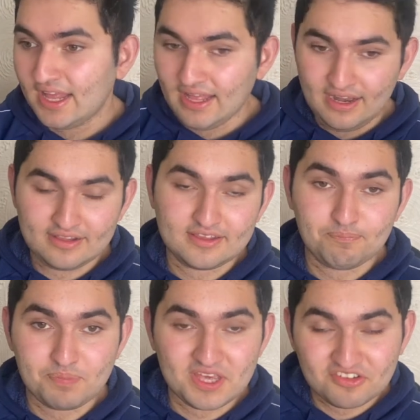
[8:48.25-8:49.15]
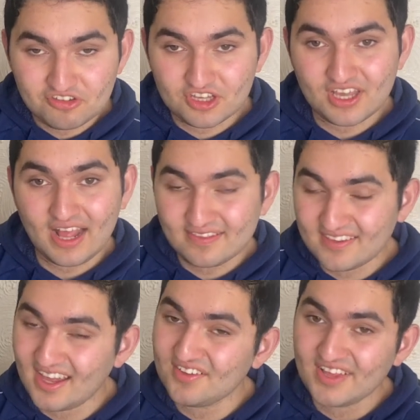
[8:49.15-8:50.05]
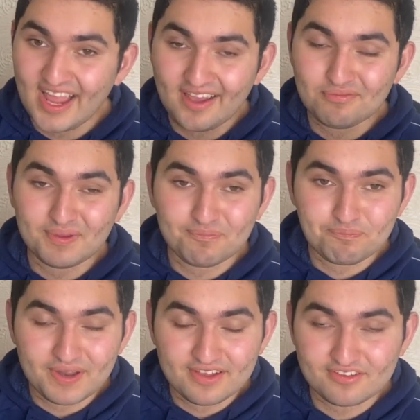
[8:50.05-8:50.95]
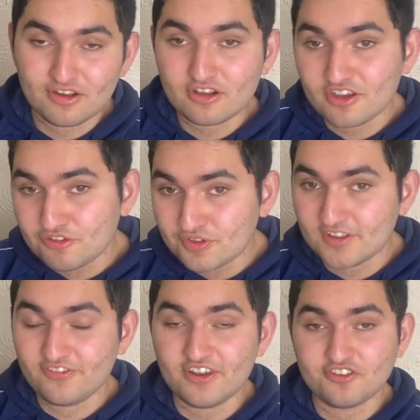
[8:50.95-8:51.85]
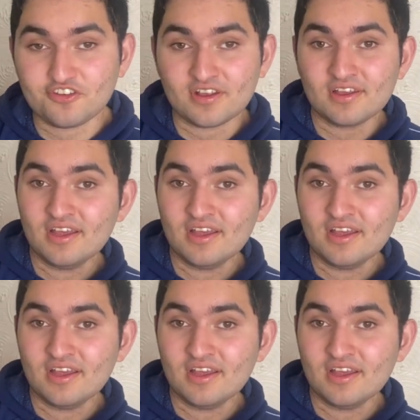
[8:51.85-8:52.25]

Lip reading: And I think PSG at times have been a bit sluggish with the finishing.